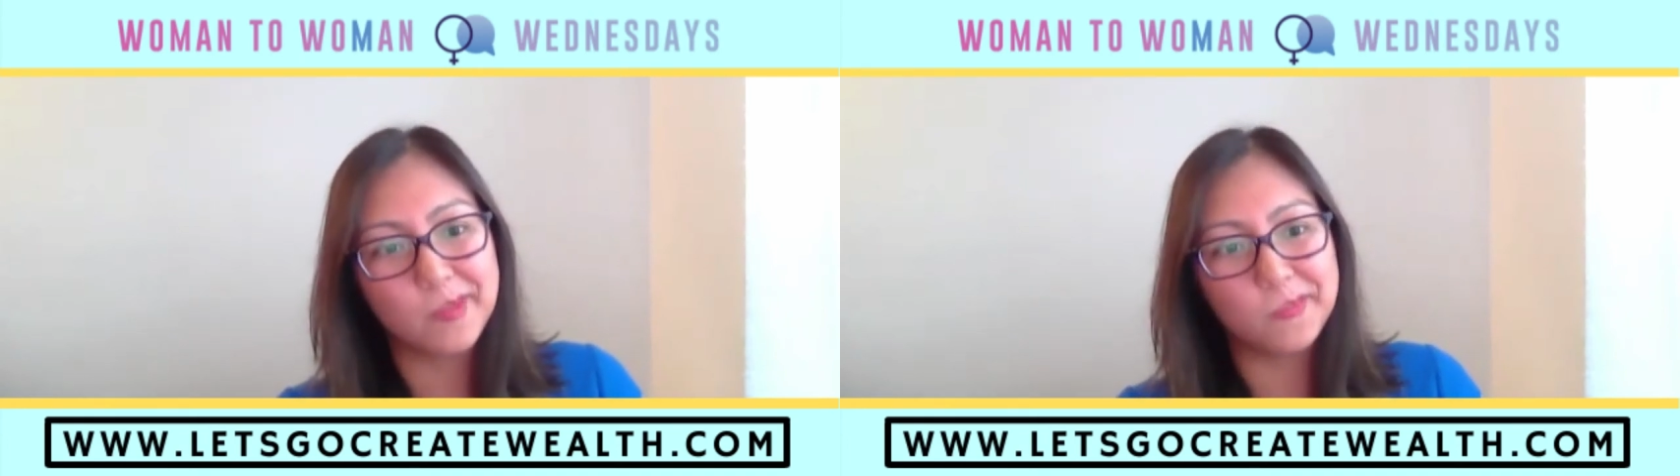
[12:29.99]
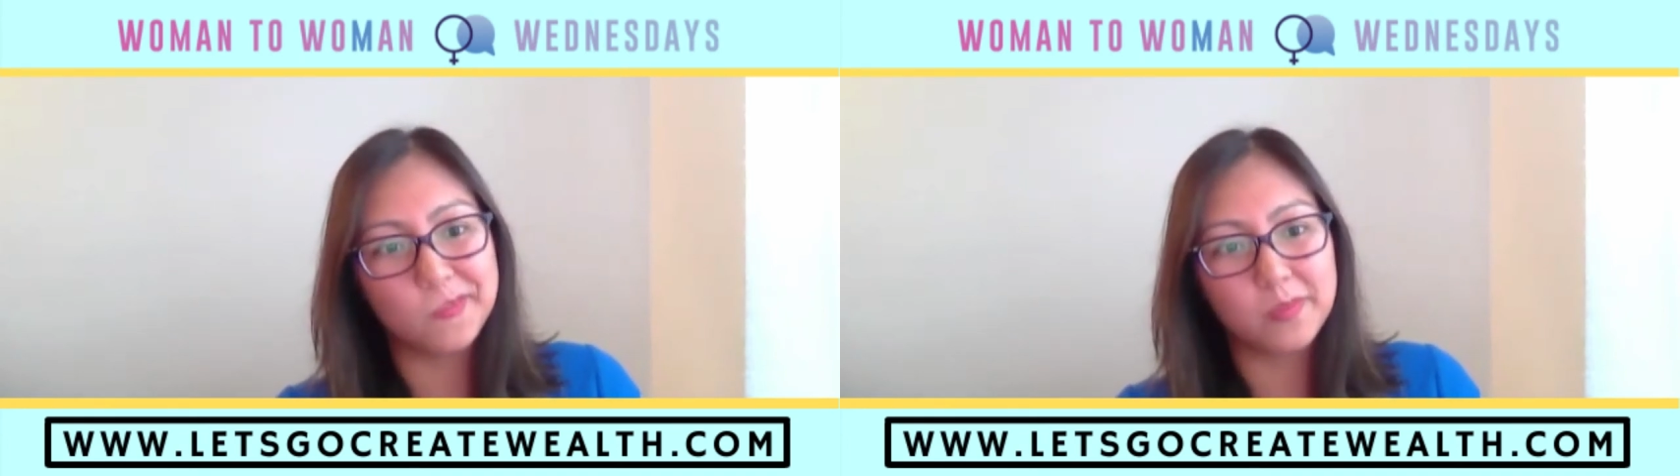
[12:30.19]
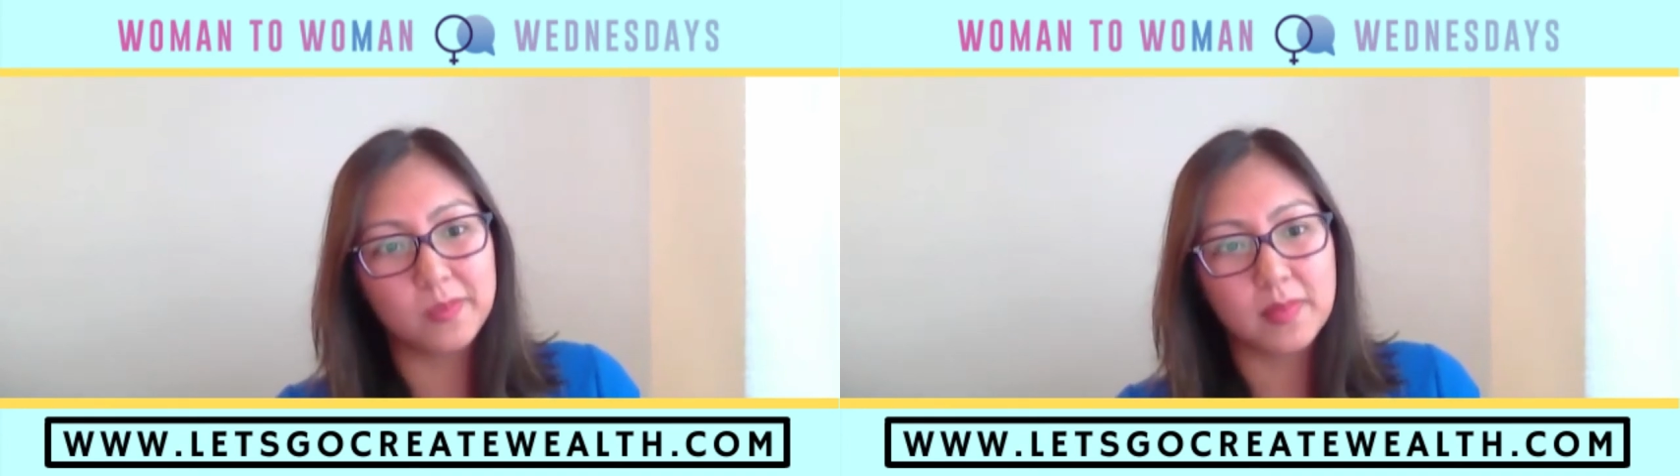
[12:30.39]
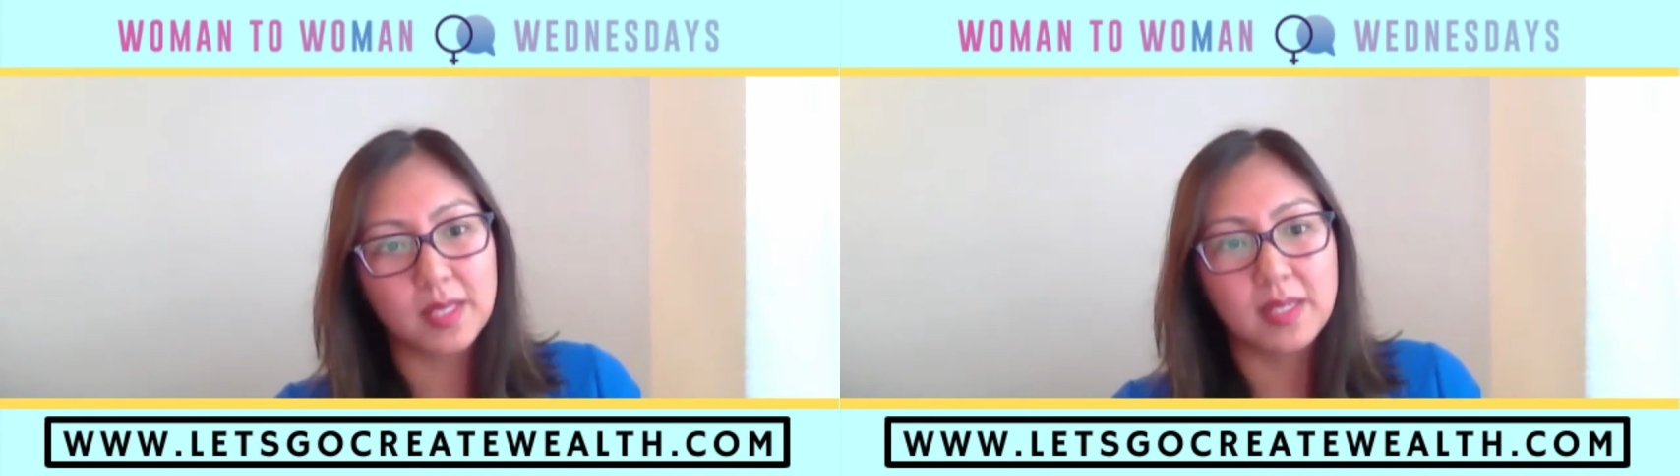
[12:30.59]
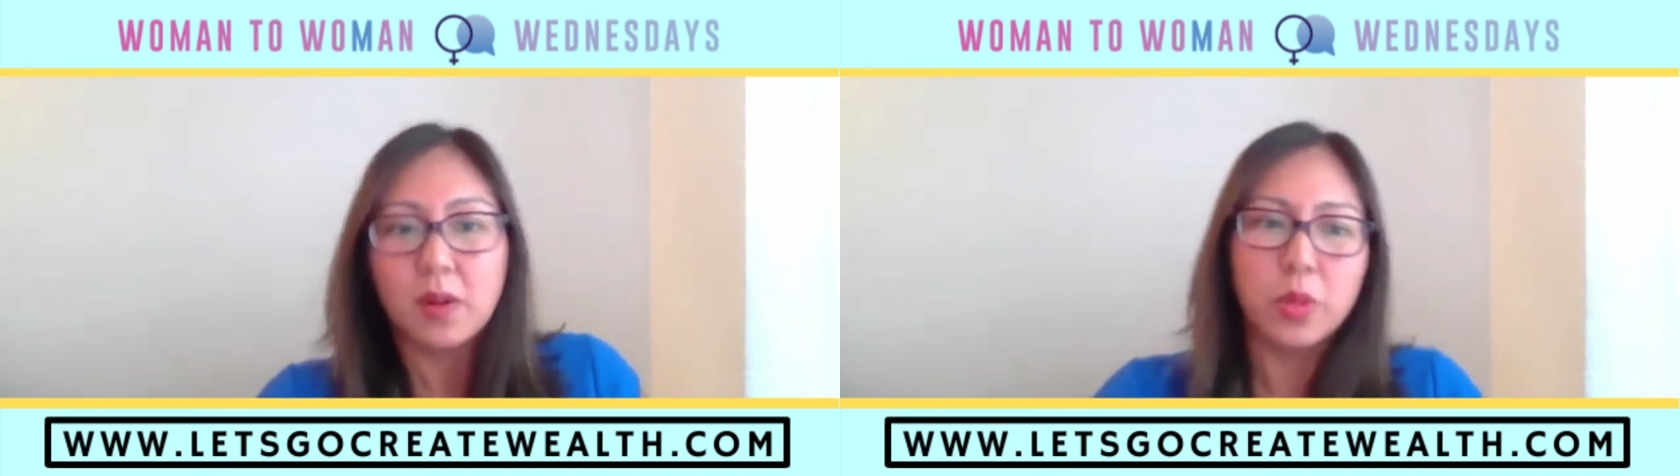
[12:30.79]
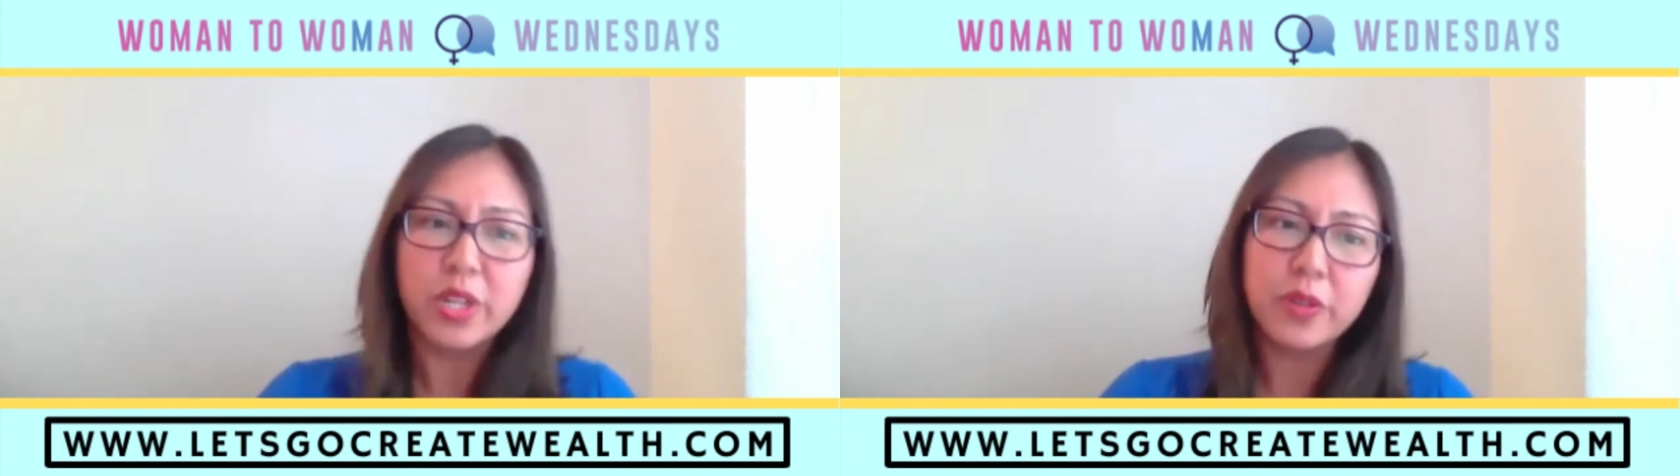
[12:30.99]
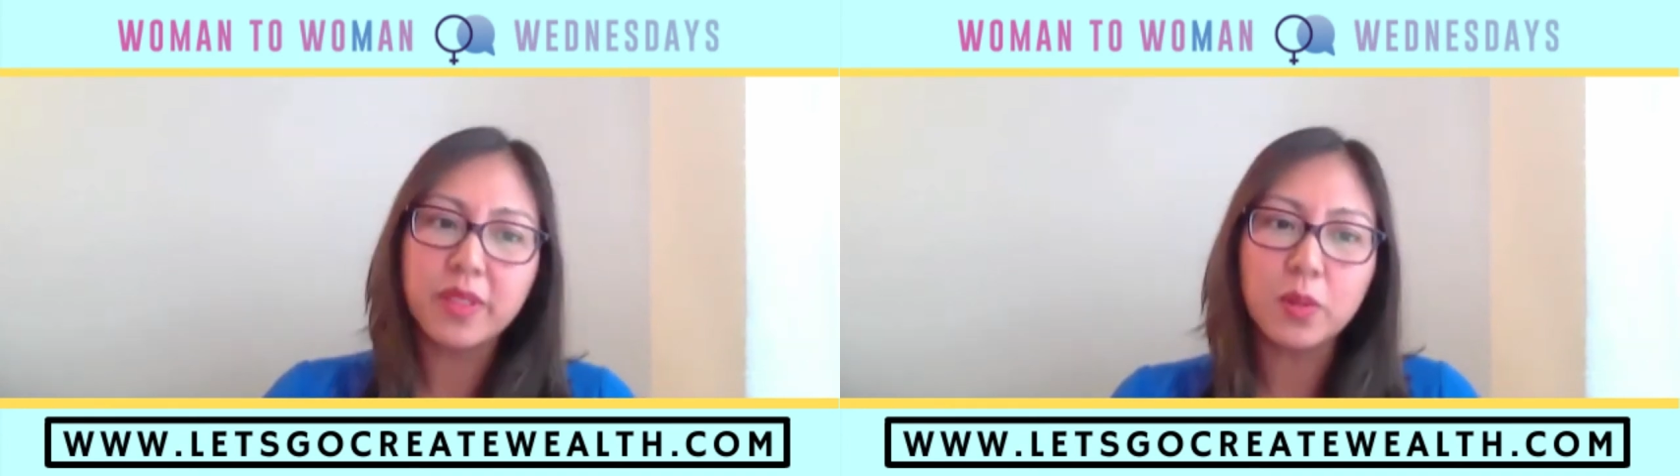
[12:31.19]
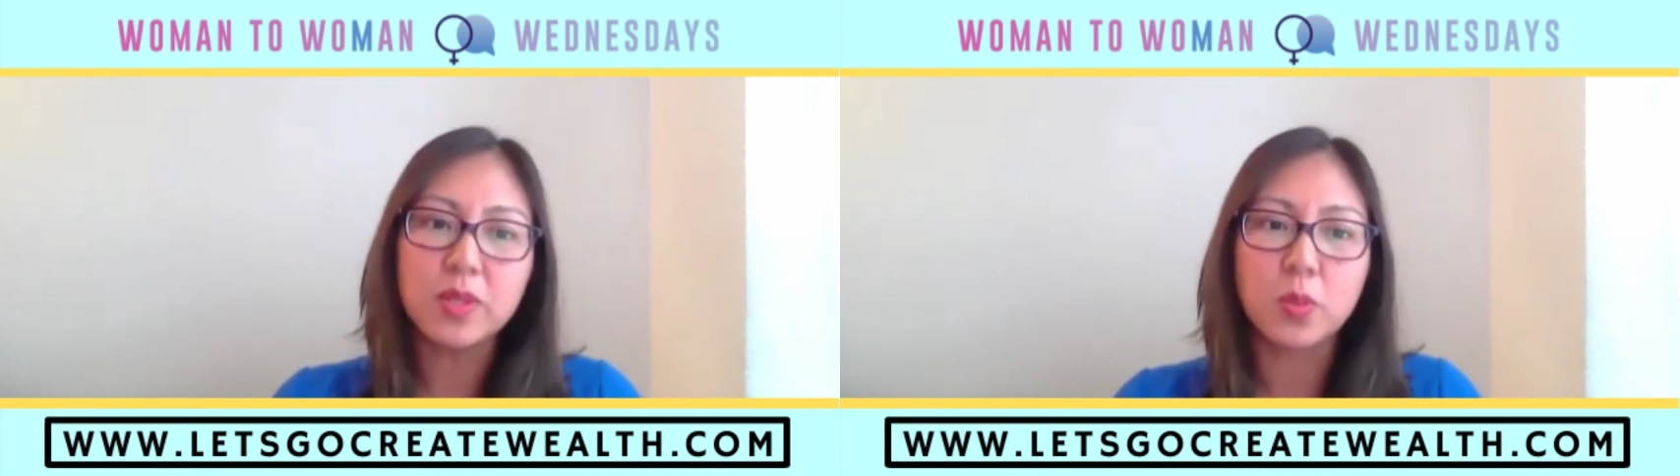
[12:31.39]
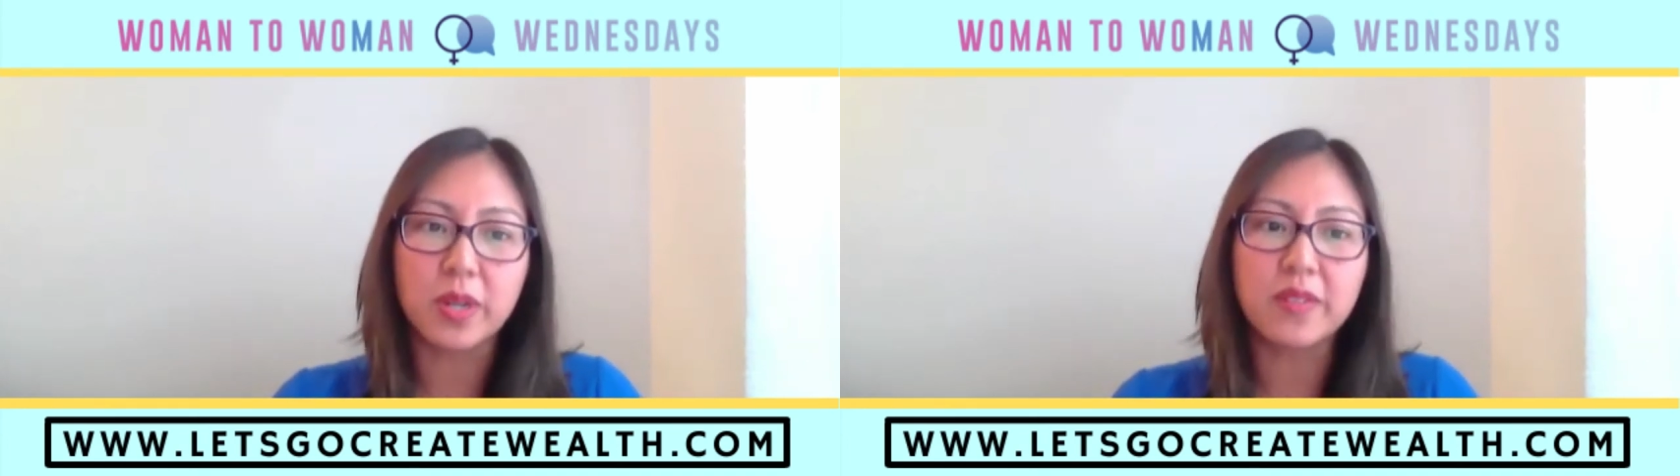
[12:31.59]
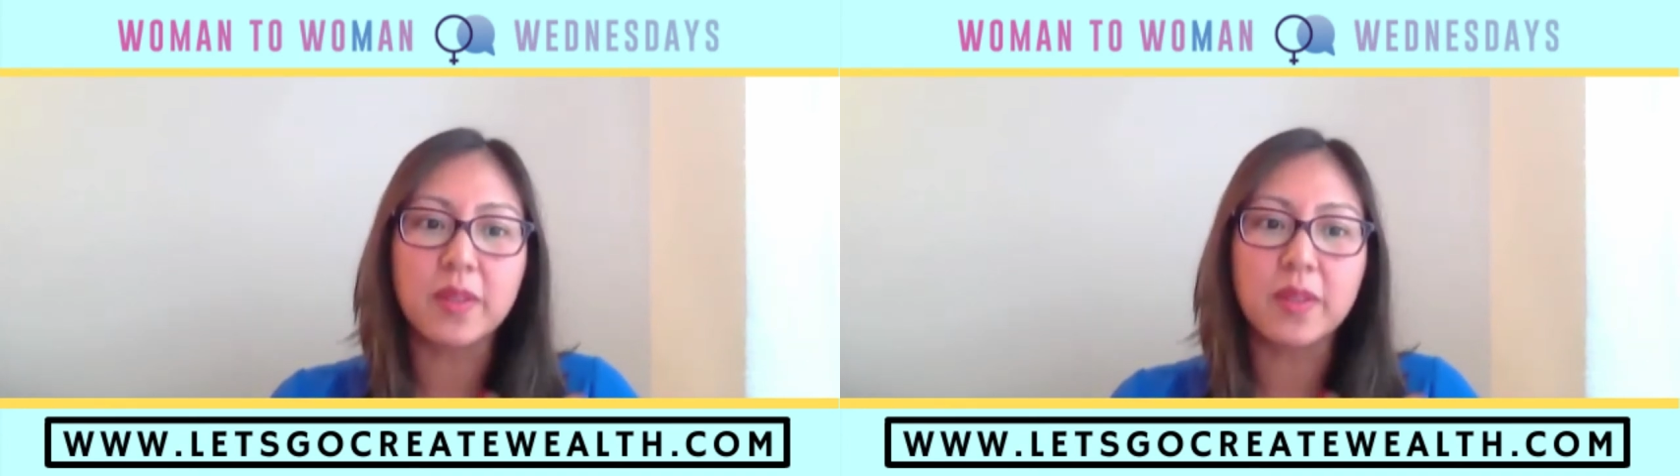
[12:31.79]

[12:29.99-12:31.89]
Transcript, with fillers: What do you think was one of